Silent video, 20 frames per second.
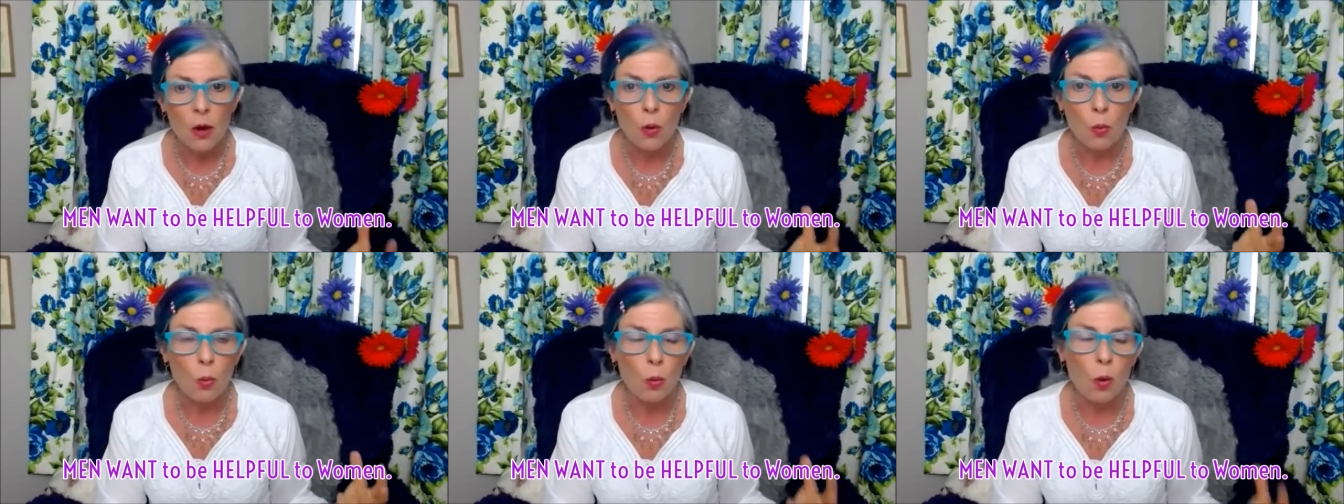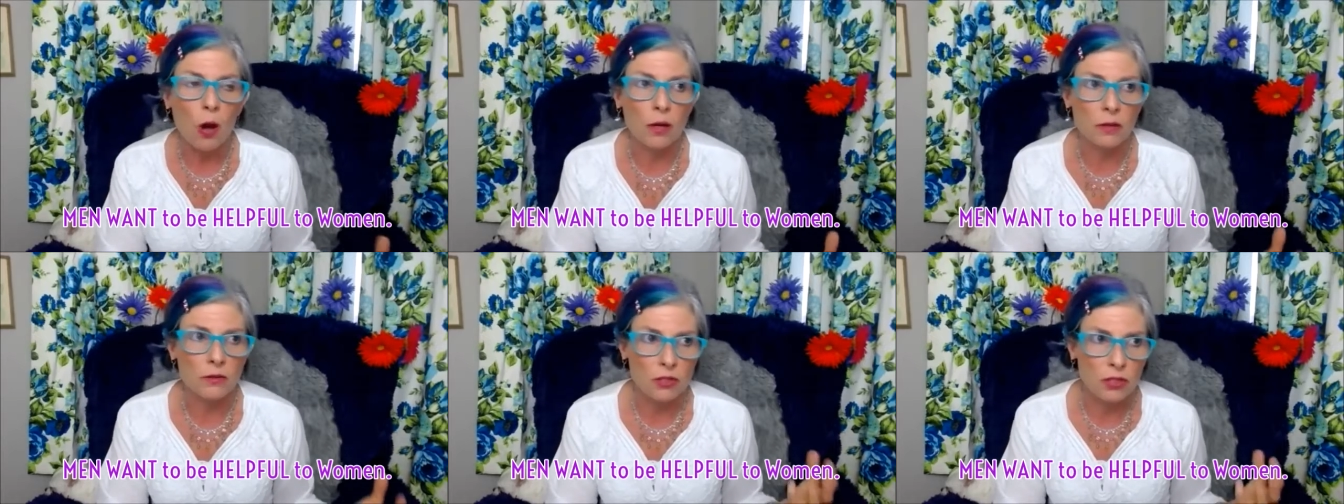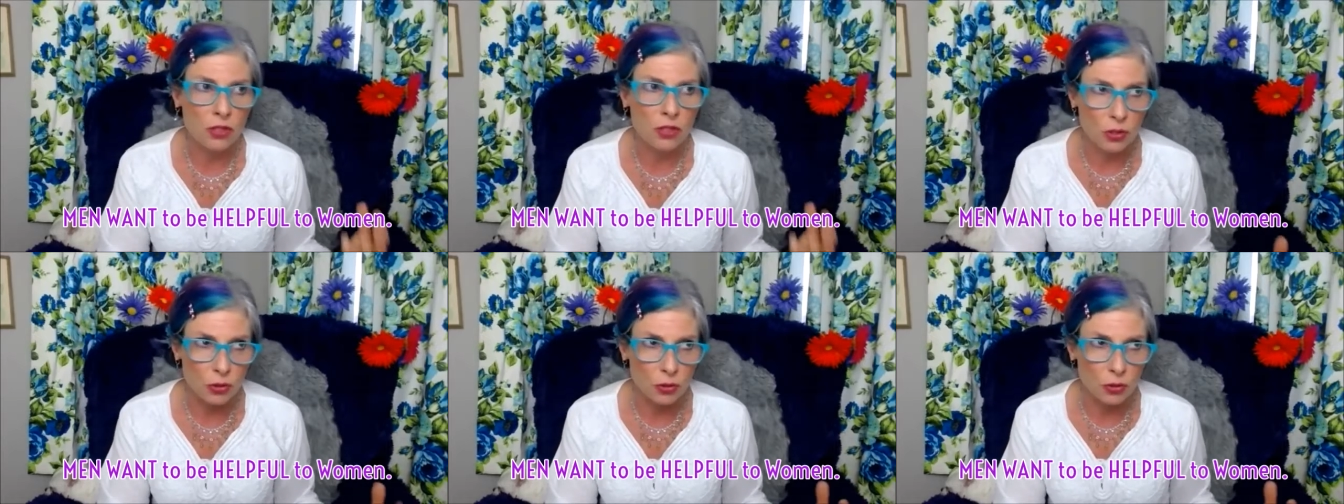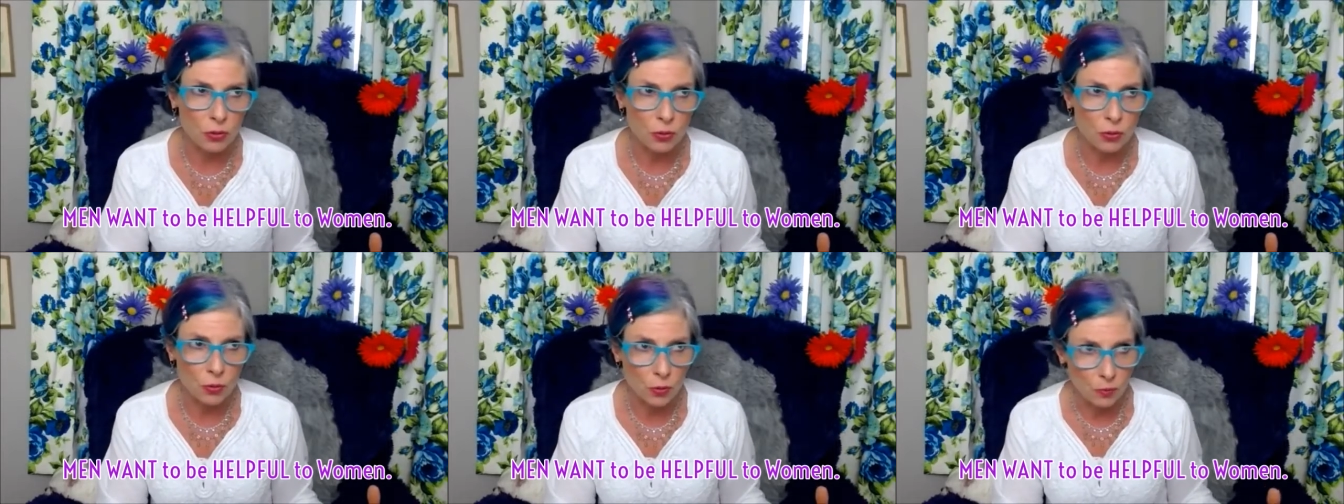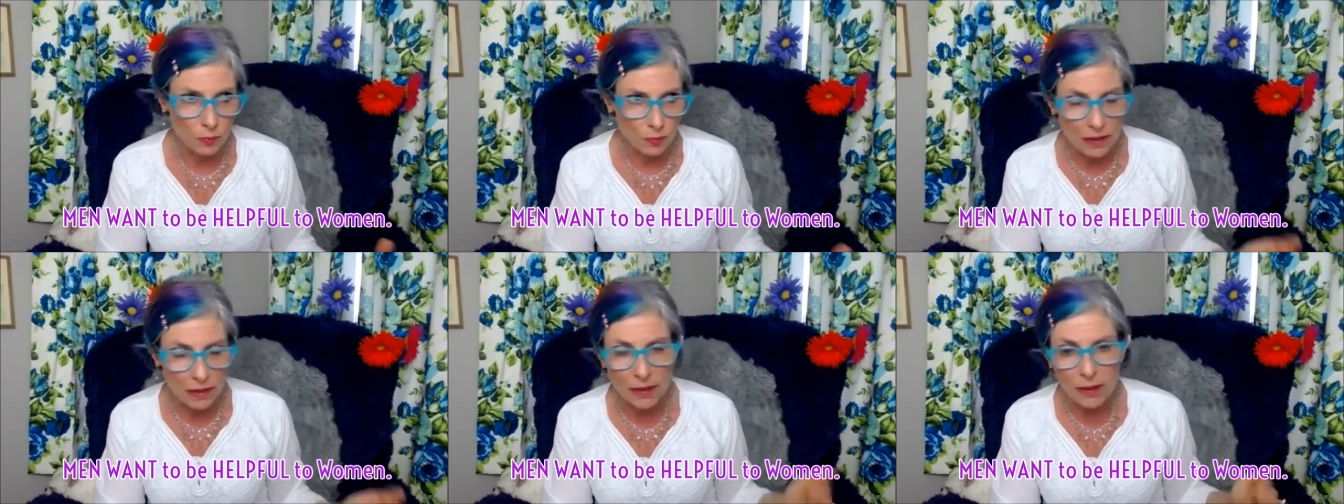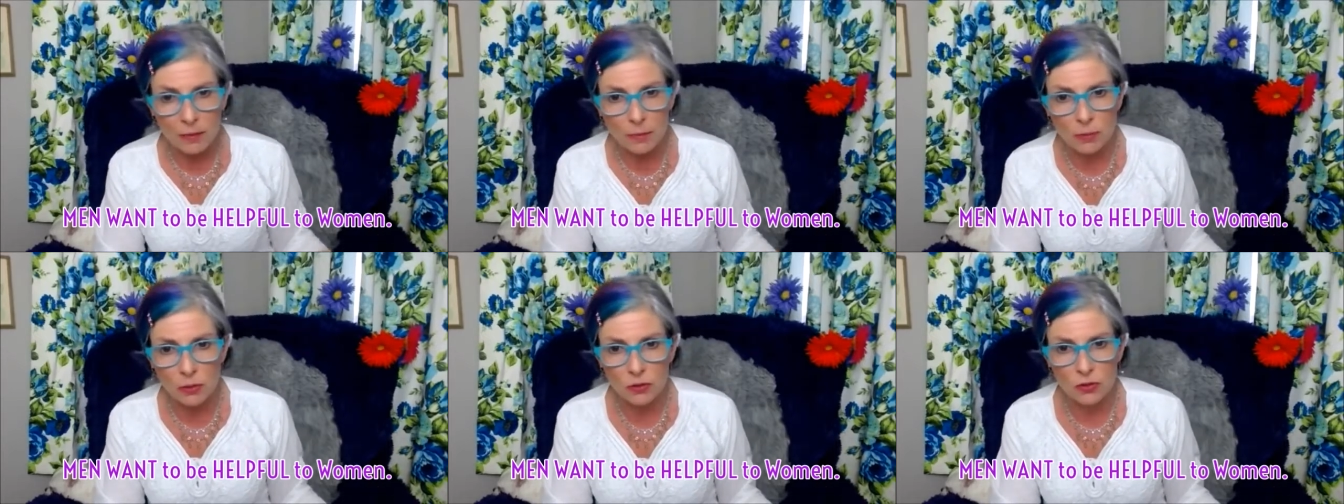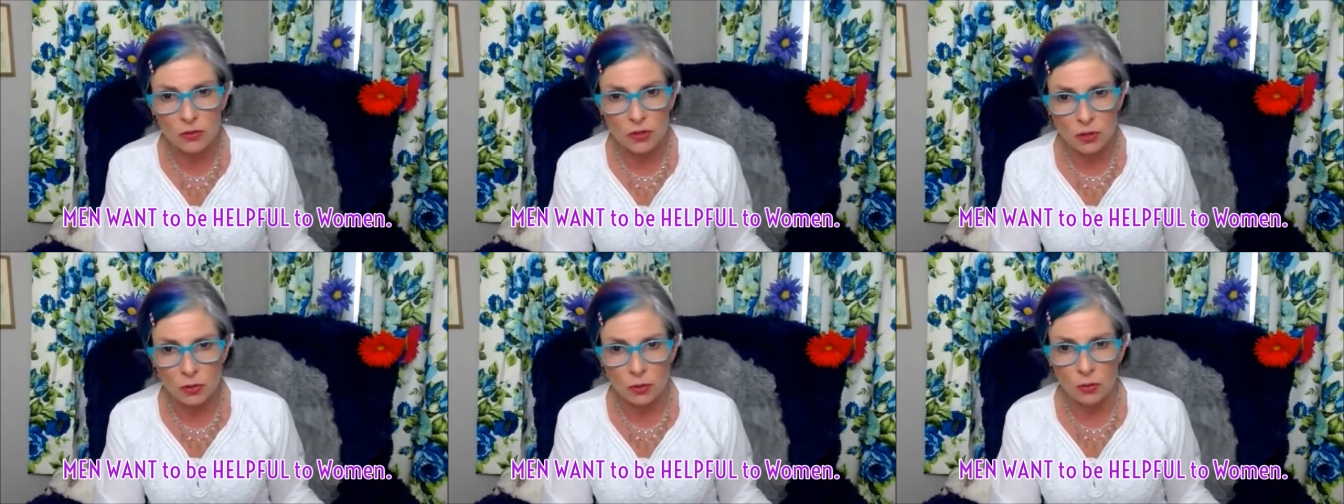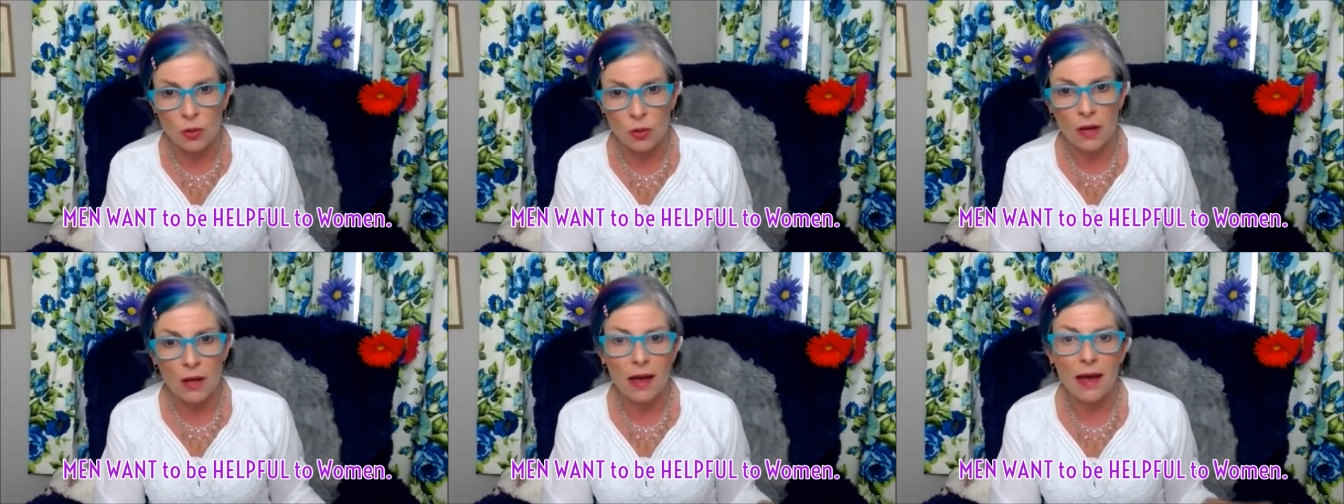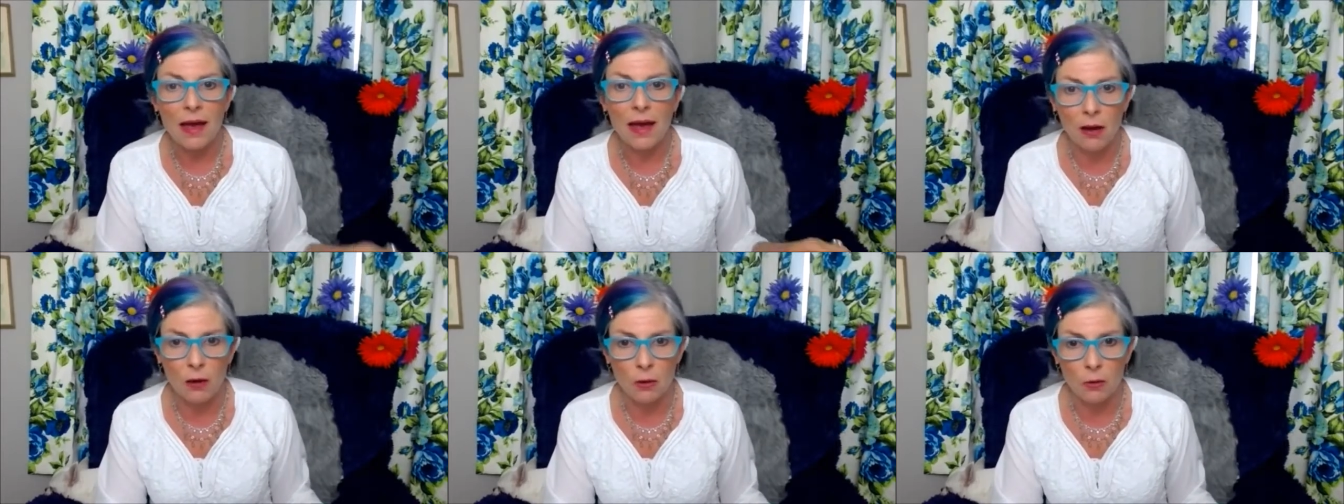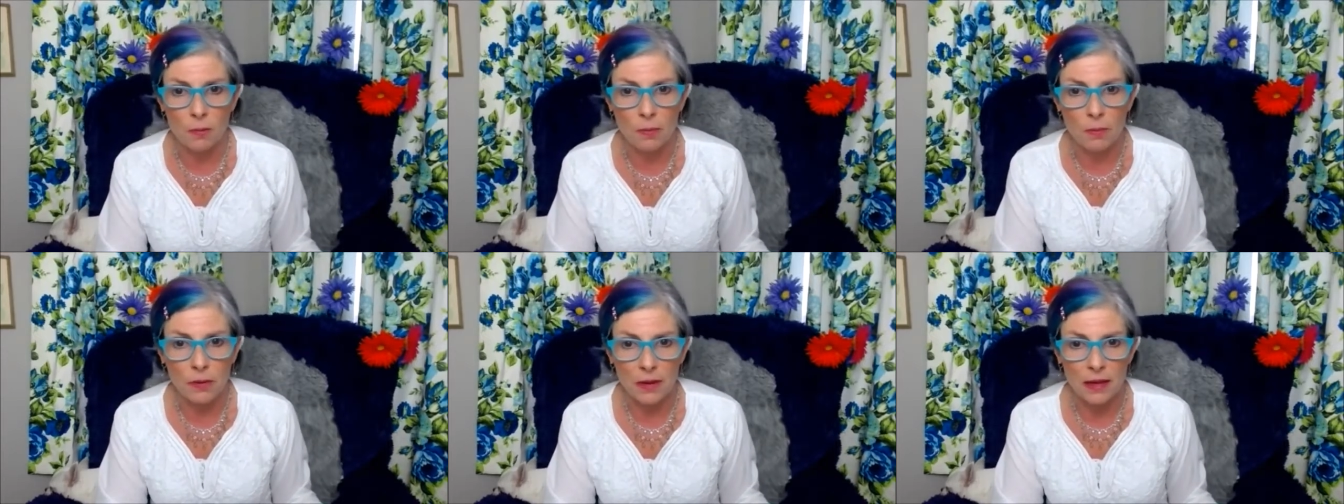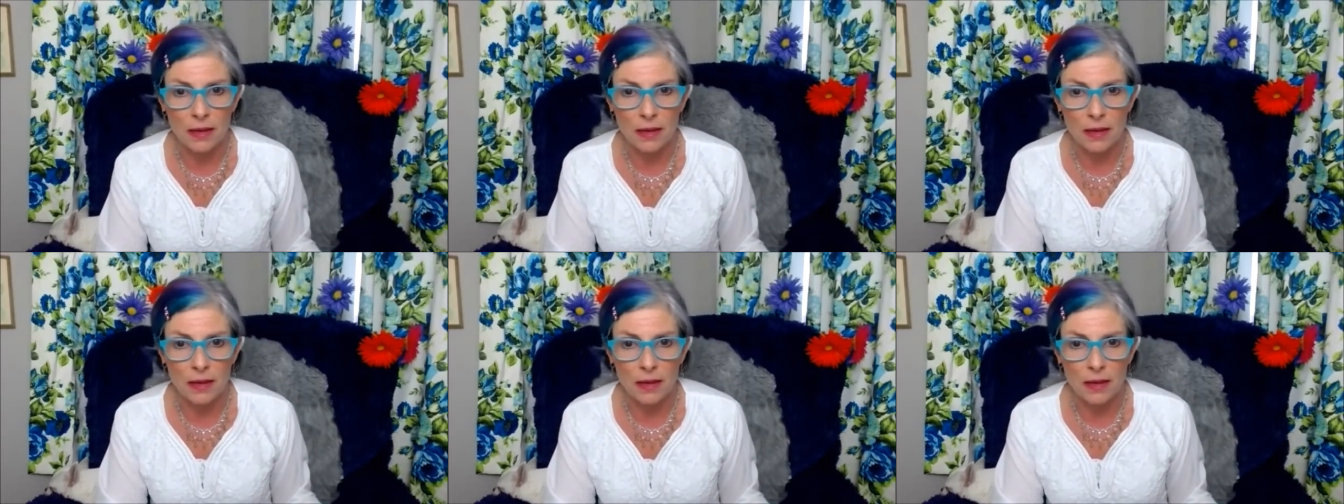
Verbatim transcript: want to be able to help,